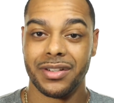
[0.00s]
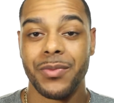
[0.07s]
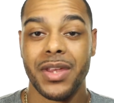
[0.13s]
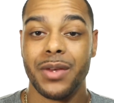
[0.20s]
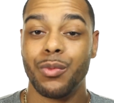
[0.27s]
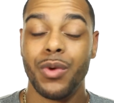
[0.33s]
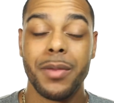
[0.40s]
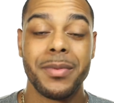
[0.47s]

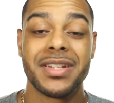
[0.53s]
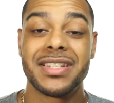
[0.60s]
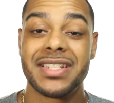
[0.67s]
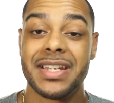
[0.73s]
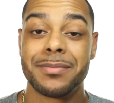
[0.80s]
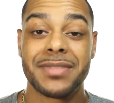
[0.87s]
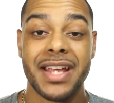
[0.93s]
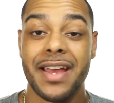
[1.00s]
Women
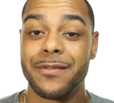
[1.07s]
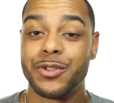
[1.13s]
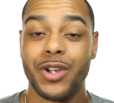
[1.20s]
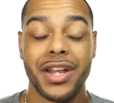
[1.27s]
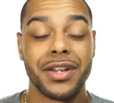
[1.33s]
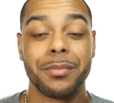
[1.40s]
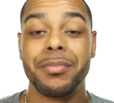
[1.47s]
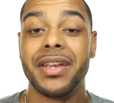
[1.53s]
seem to have
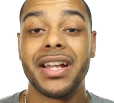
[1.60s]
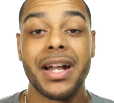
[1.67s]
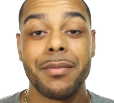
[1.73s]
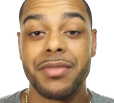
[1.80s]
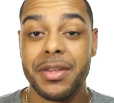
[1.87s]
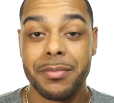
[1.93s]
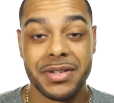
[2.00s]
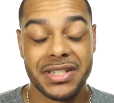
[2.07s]
tried to pick
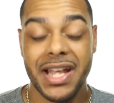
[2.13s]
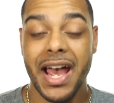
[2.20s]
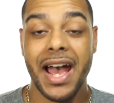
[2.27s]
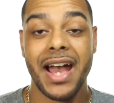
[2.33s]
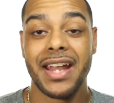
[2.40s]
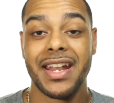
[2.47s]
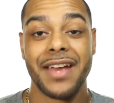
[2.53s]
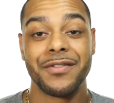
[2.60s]
up the
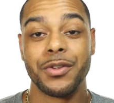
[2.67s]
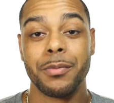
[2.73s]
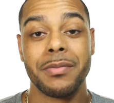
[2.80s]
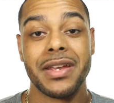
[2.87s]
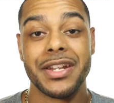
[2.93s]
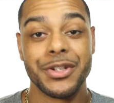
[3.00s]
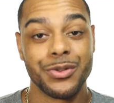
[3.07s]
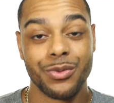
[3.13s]
baton after
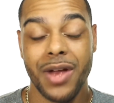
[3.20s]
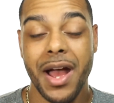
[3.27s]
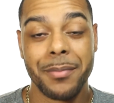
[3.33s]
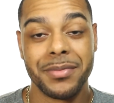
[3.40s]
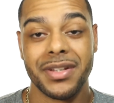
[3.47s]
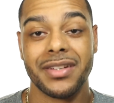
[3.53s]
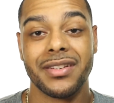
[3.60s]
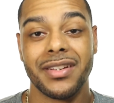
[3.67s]
men
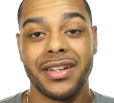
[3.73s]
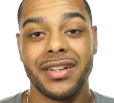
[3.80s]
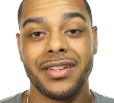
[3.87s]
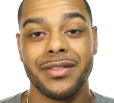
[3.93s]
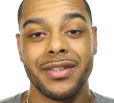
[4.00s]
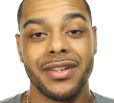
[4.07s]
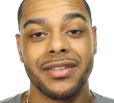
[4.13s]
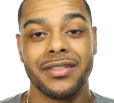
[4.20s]
dropped it,
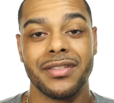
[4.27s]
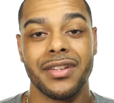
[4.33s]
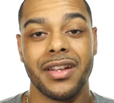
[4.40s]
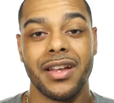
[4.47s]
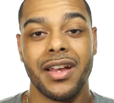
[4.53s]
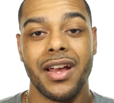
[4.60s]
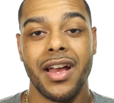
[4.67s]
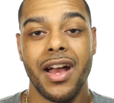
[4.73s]
and, and
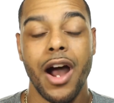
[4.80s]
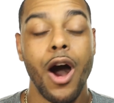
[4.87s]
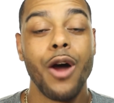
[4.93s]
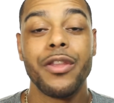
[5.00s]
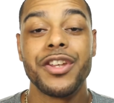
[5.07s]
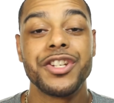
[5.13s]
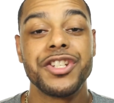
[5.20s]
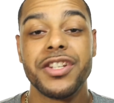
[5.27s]
all
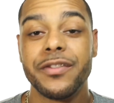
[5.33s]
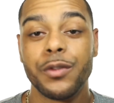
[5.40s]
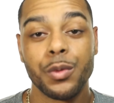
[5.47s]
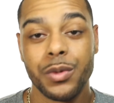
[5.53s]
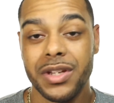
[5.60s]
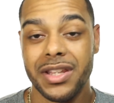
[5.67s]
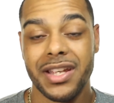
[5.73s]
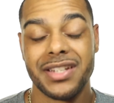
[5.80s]
the
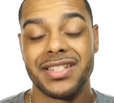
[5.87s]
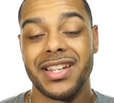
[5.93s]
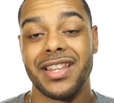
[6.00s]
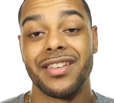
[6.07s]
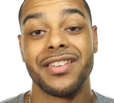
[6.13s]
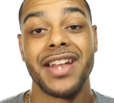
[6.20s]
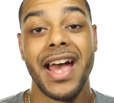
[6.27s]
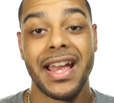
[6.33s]
chivalry they say
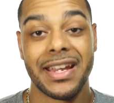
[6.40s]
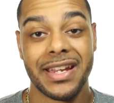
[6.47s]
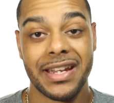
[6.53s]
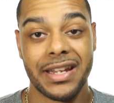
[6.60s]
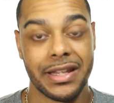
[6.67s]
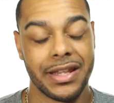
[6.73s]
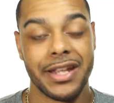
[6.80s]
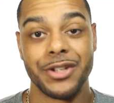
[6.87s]
they're not
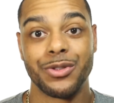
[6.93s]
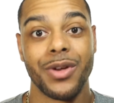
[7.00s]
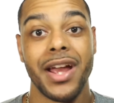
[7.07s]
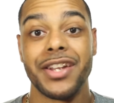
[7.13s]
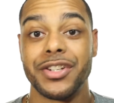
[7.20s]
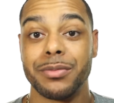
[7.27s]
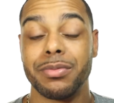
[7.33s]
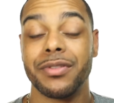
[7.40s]
getting, they try
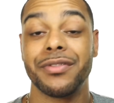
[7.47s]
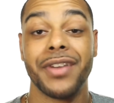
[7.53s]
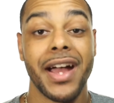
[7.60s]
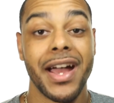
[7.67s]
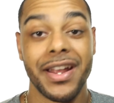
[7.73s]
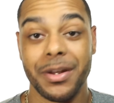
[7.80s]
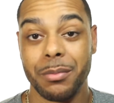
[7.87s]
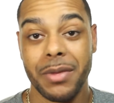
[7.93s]
to
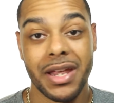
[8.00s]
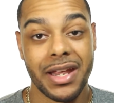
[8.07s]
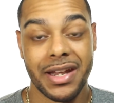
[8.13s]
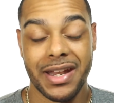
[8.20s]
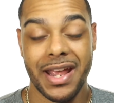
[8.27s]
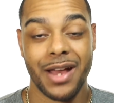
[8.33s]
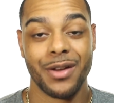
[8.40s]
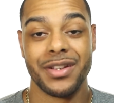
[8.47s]
provide a man
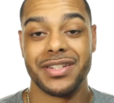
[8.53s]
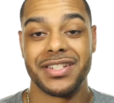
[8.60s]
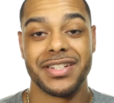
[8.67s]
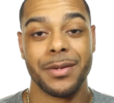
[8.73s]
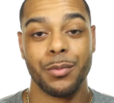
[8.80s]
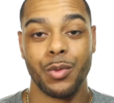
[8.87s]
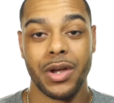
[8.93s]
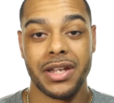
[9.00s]
now in
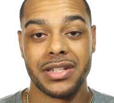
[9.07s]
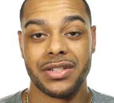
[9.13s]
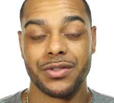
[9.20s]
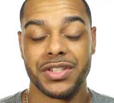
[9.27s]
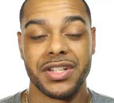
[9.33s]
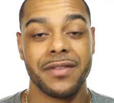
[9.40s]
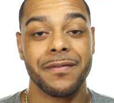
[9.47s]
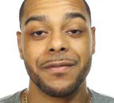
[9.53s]
some ways or
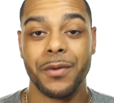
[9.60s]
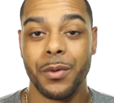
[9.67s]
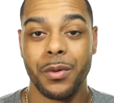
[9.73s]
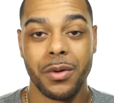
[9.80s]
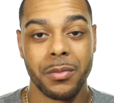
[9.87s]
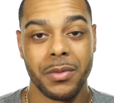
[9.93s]
some form.